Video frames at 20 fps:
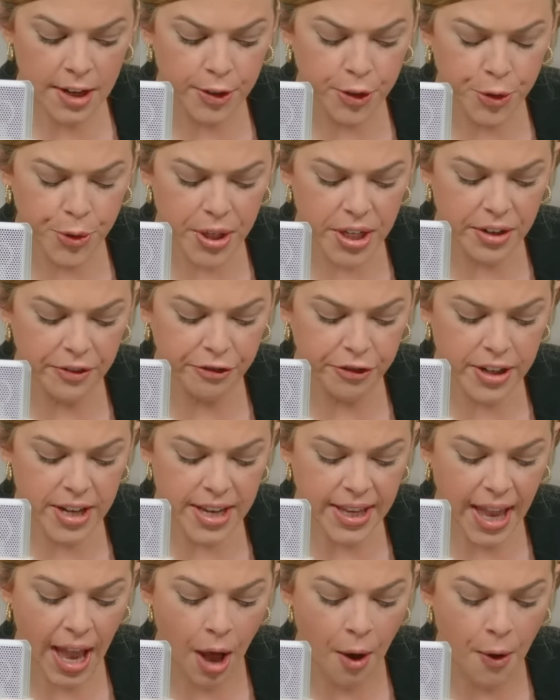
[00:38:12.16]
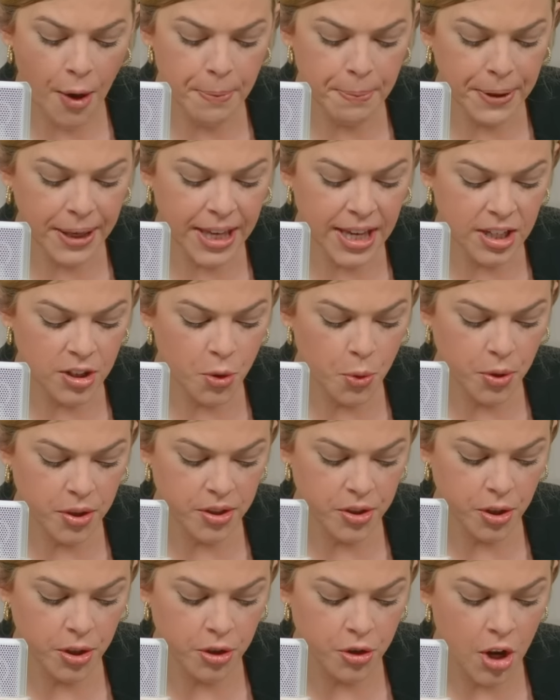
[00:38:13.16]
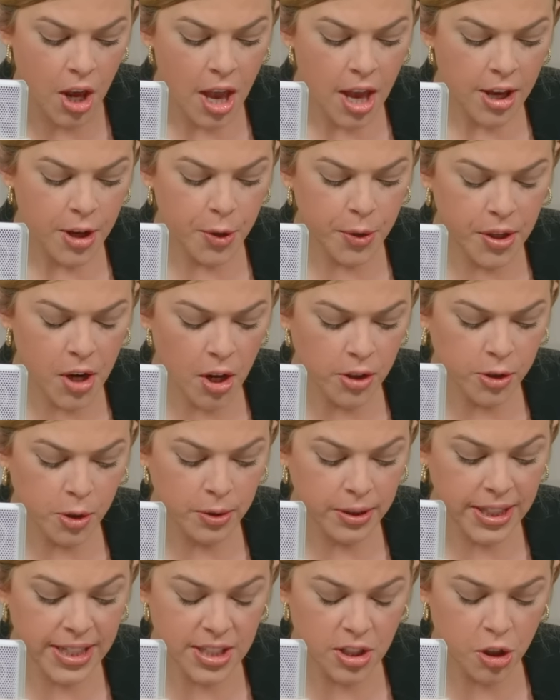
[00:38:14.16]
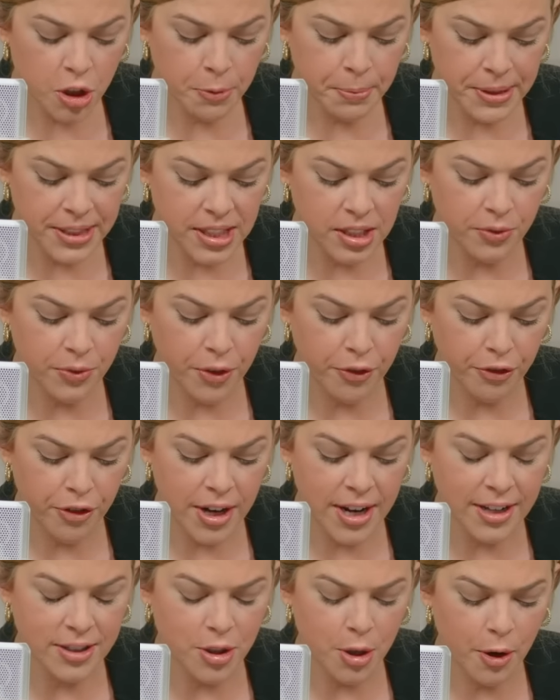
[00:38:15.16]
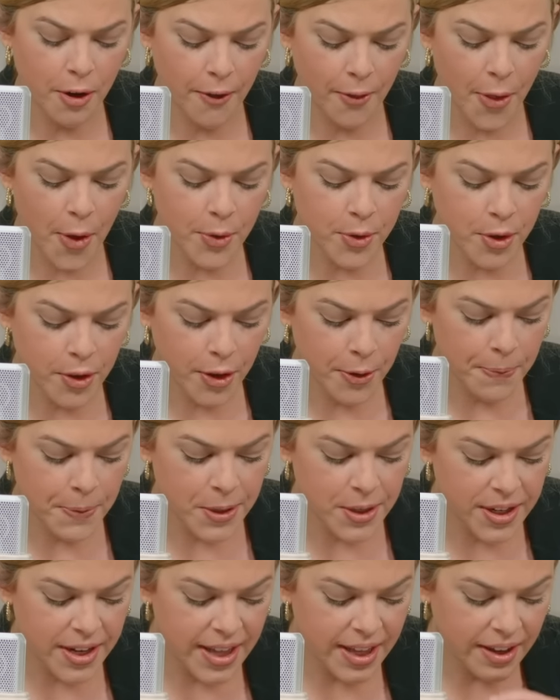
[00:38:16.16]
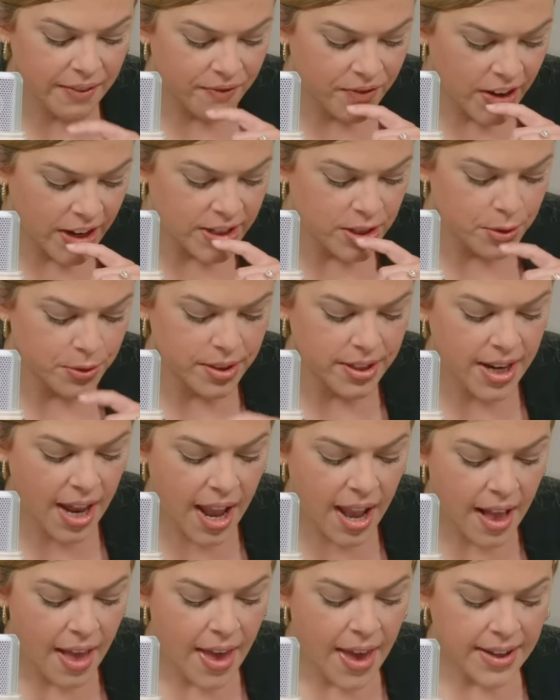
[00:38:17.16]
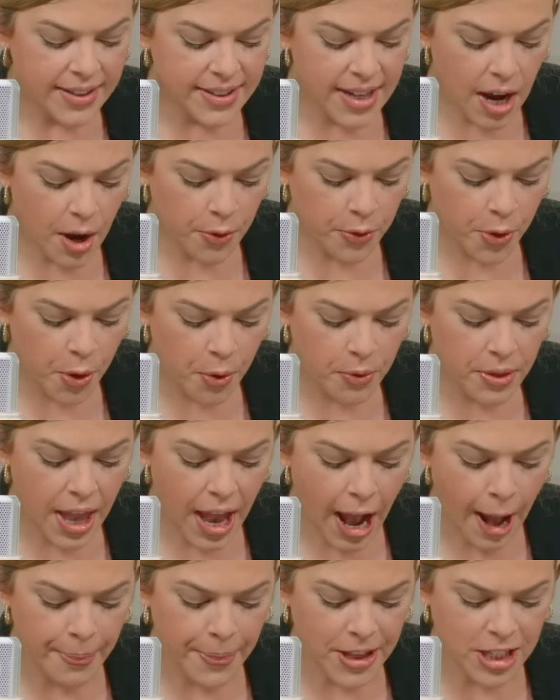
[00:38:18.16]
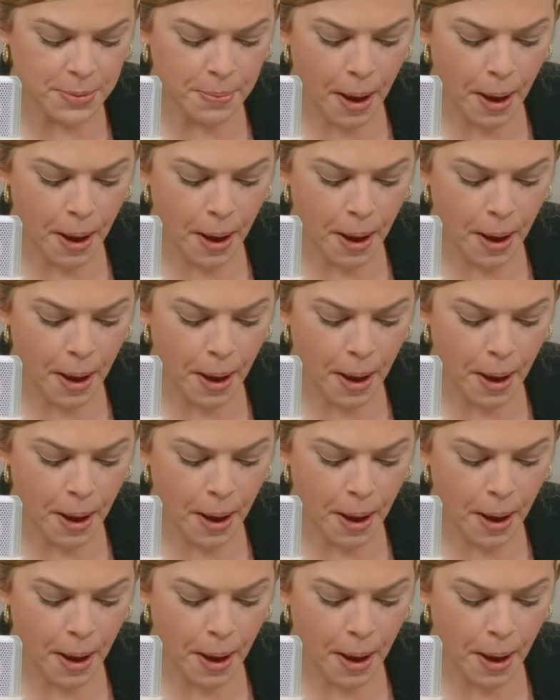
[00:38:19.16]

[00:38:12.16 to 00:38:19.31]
create a free account, and begin your search. You can also list your business for free so your local community can find you today. Download the app. That's